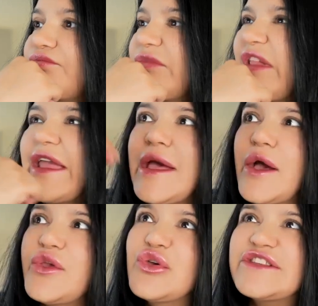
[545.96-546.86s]
like
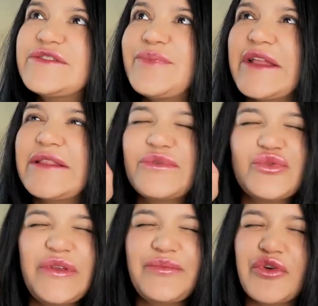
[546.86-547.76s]
how you expect them to
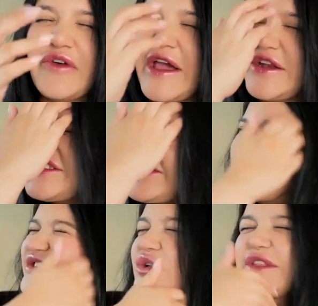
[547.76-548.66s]
be providers,
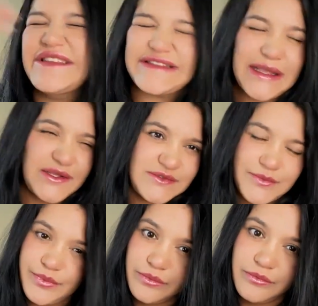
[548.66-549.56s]
just all these things.
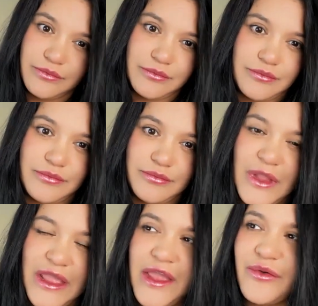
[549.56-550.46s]

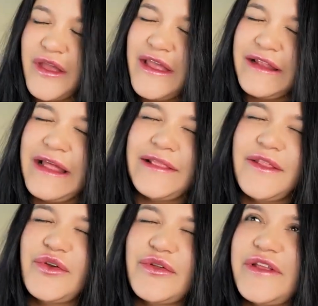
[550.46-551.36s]
I can't, I, I
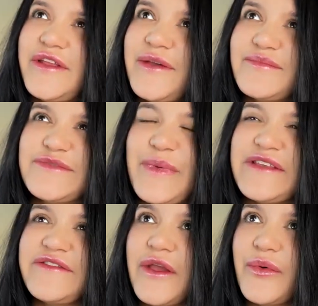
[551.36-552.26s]
literally am
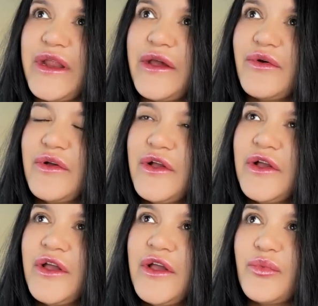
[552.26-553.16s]
spacing out right now
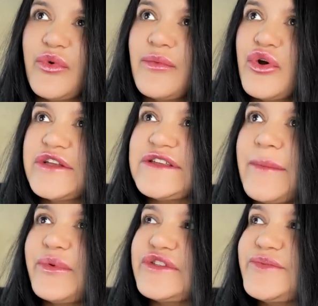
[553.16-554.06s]
with more
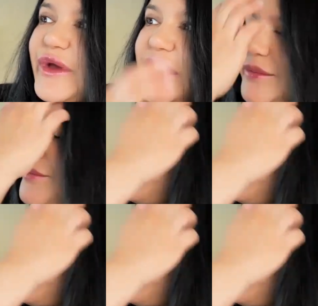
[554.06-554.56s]
examples, but